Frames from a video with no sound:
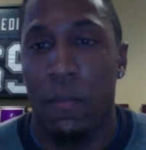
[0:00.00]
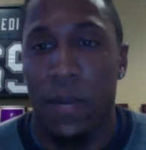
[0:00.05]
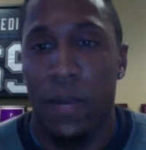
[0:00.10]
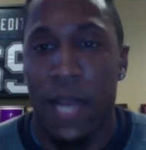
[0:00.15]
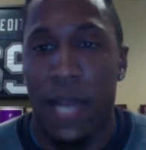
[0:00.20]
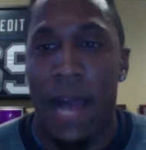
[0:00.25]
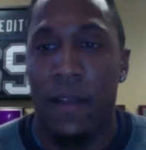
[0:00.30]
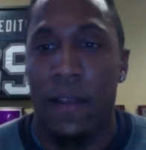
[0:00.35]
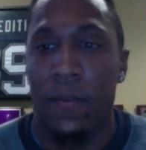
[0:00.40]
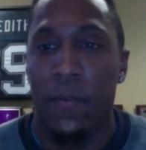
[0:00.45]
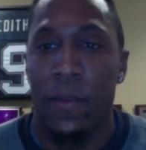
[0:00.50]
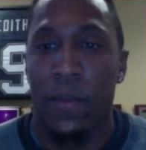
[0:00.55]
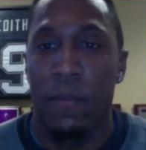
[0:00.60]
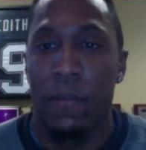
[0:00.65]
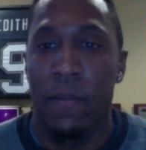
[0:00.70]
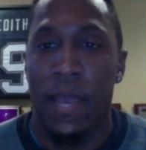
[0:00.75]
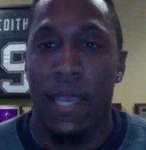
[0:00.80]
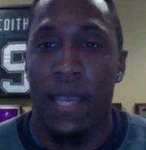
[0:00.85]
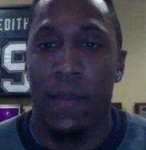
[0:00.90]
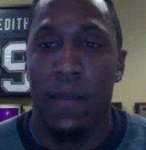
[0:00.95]
But how do we
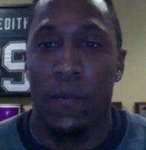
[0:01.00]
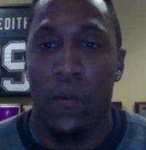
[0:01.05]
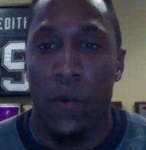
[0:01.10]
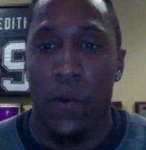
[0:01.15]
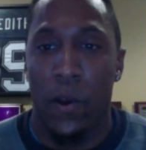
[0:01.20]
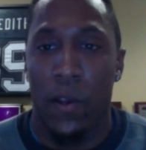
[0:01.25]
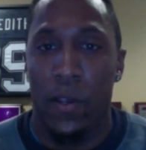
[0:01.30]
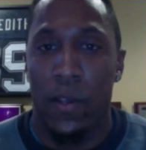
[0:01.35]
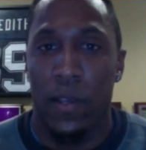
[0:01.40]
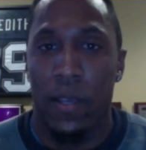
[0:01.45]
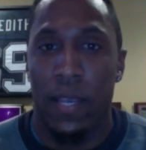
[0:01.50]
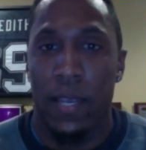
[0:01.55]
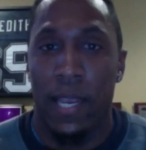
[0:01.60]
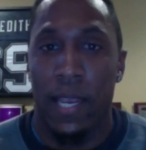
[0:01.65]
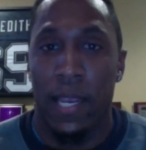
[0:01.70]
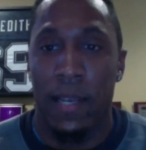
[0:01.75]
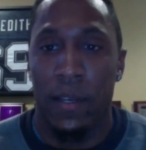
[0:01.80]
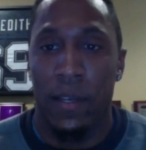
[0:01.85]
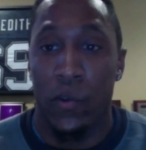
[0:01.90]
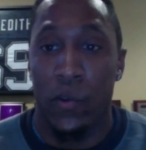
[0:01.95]
make it work
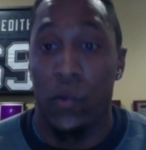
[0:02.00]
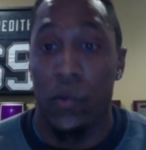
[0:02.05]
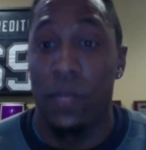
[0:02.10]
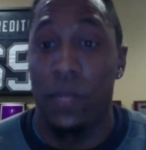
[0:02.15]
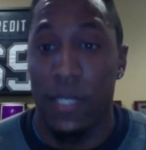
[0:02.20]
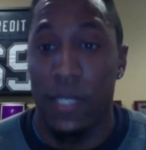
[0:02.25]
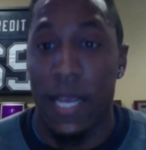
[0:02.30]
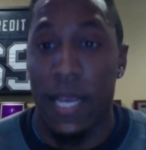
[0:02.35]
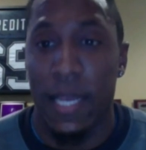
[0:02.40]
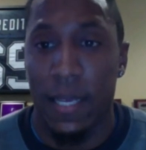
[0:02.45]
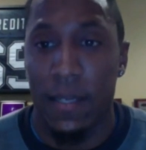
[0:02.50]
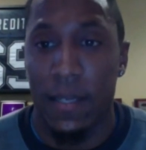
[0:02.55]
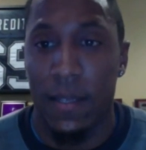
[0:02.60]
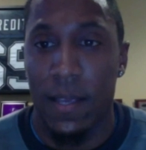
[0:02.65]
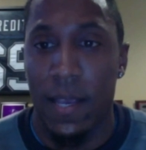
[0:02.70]
in group setting,